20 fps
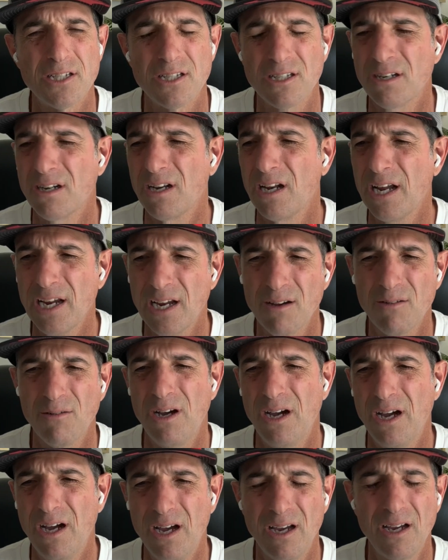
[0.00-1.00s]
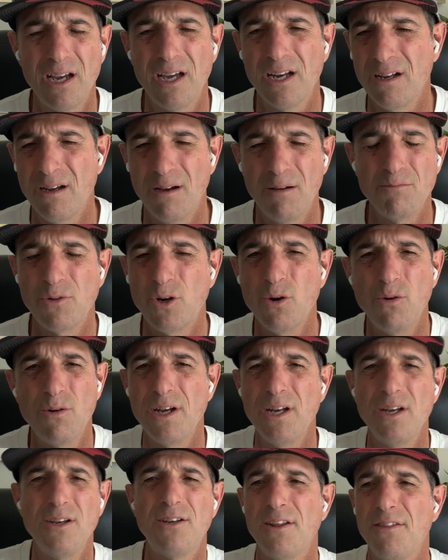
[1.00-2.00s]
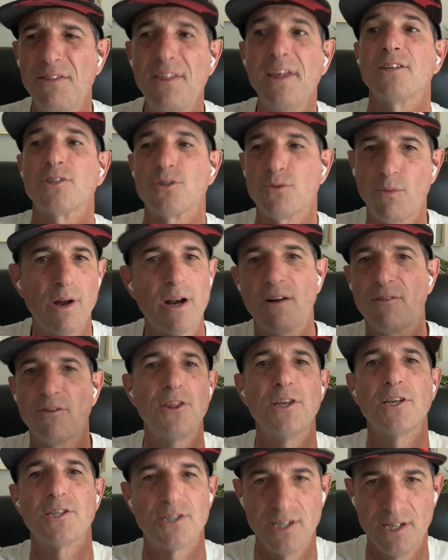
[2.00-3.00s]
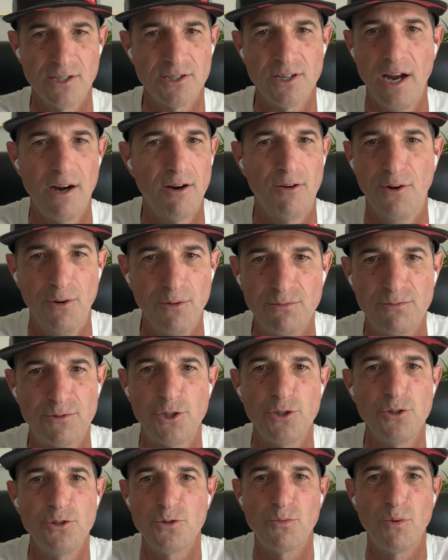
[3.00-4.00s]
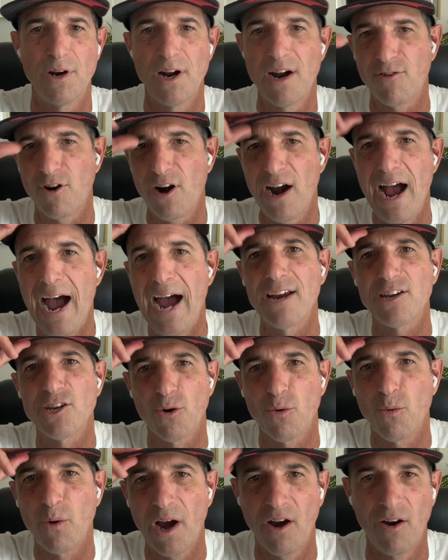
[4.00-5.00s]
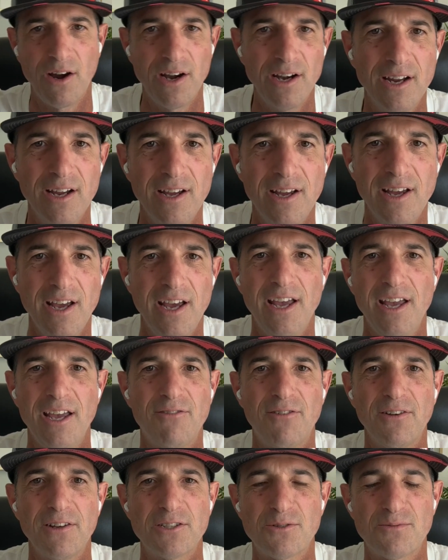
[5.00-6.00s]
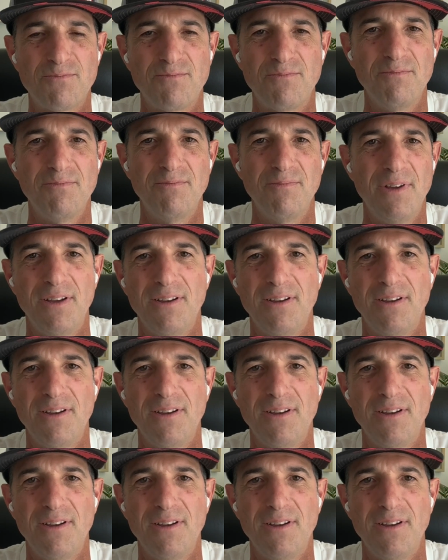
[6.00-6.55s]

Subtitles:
to this and you're like, well, I'm going into this, whatever this is, I don't know, choose whatever hat you're wearing. If it's